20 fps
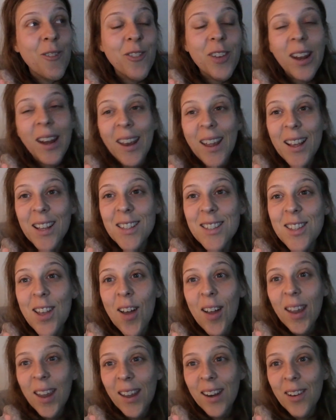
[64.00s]
I'm really
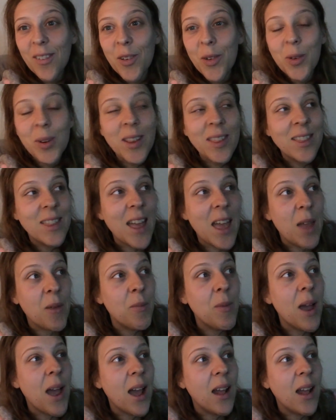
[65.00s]
excited. I've ordered them.